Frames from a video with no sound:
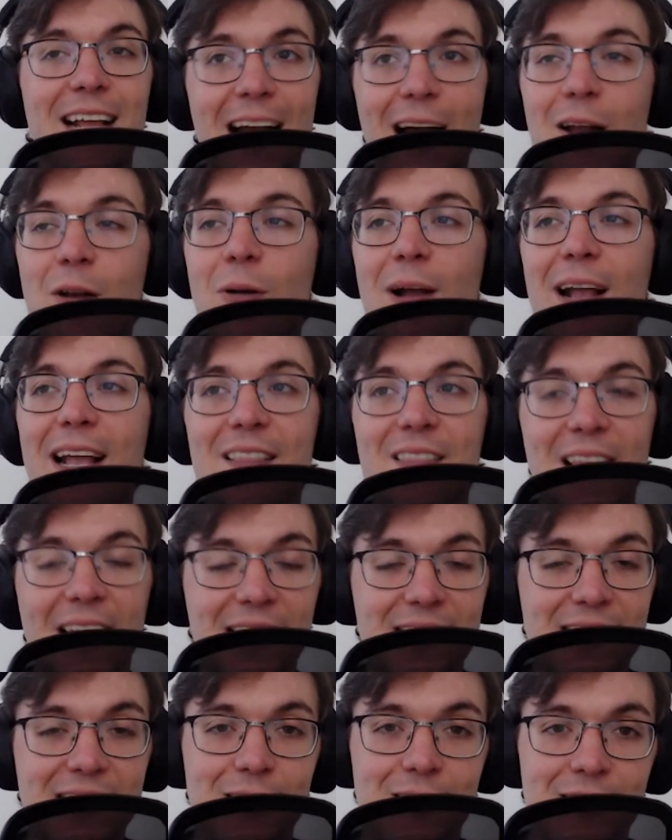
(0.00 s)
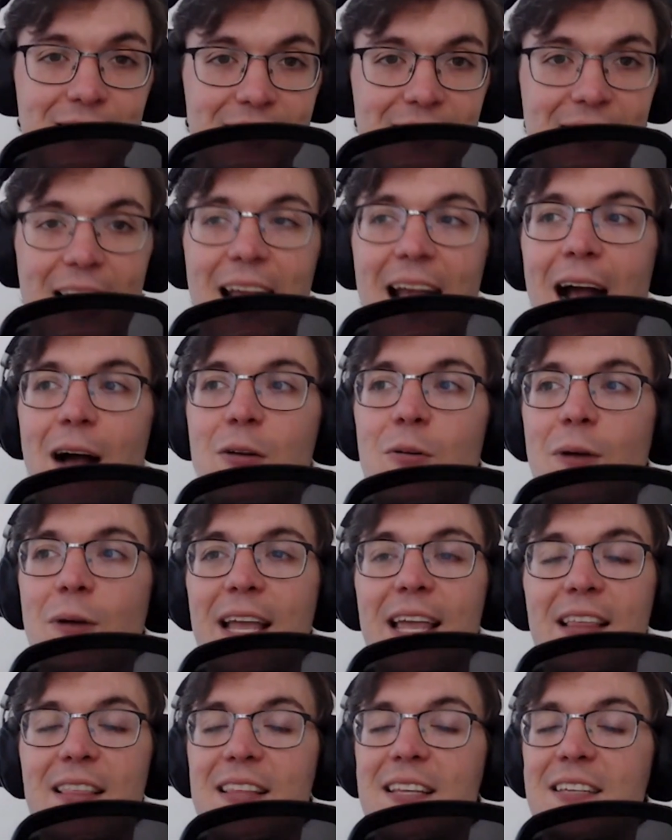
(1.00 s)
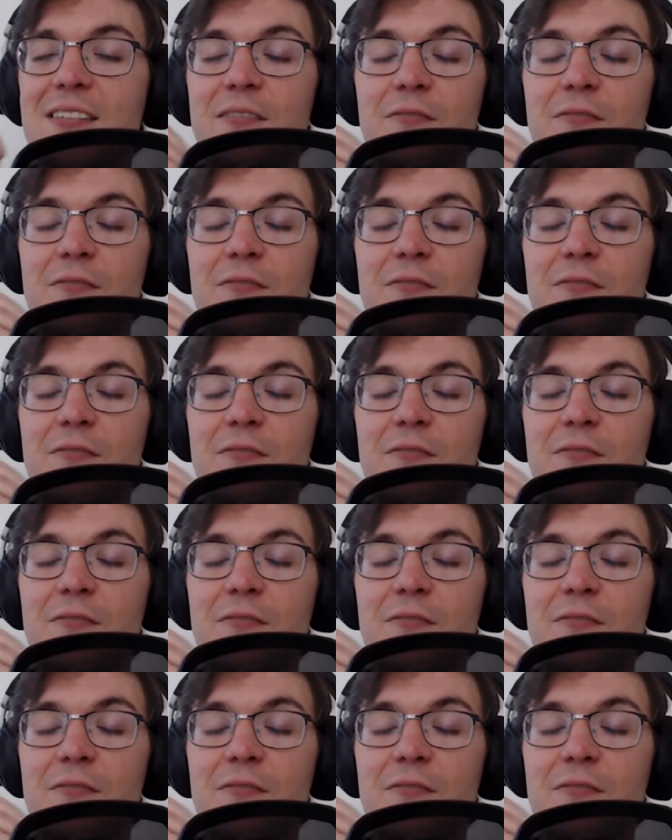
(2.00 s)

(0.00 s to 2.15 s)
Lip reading: How do I get that Series A? How do I get these